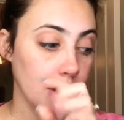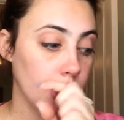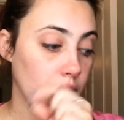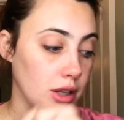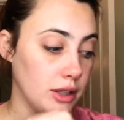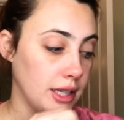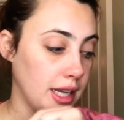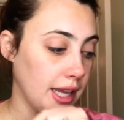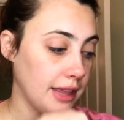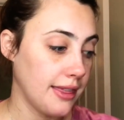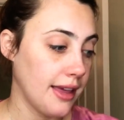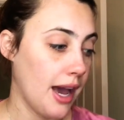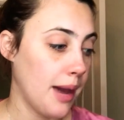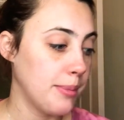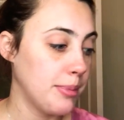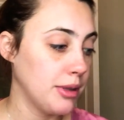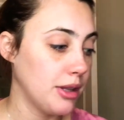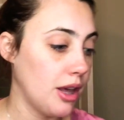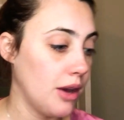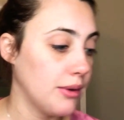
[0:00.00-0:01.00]
I'll link that
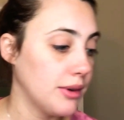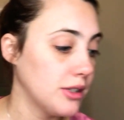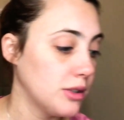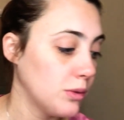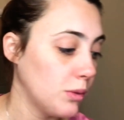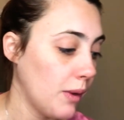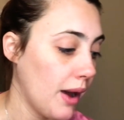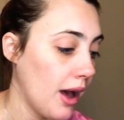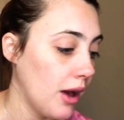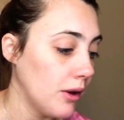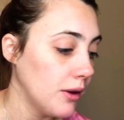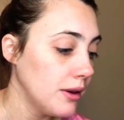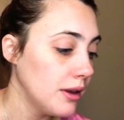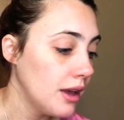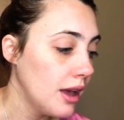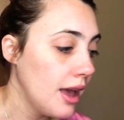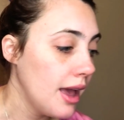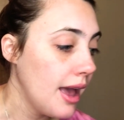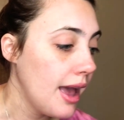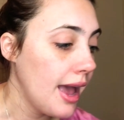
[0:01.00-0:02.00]
below as well.
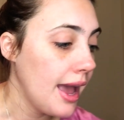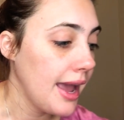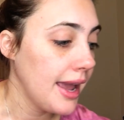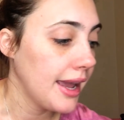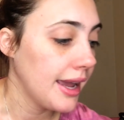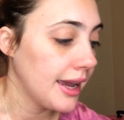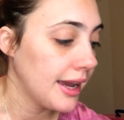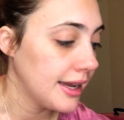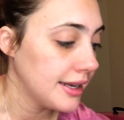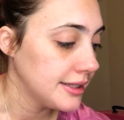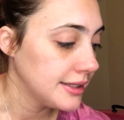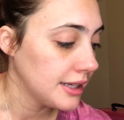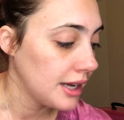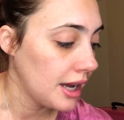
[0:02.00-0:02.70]
And